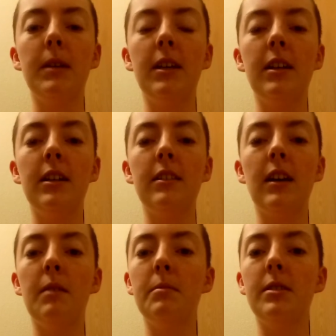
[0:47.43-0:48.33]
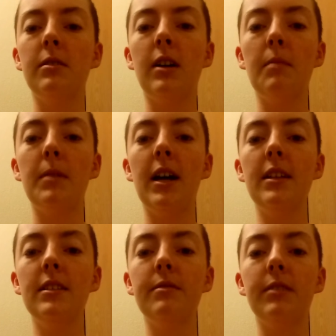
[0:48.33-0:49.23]
be an attempt to
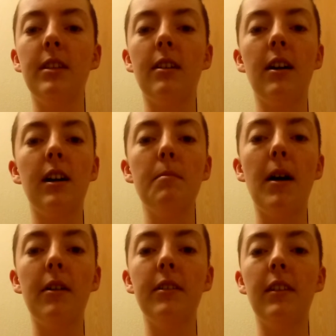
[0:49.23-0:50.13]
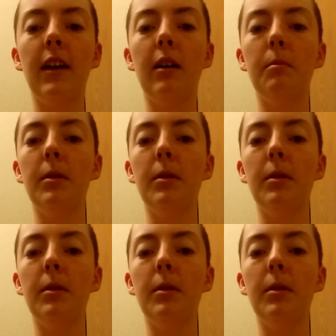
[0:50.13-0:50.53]
comprehensively talk about denial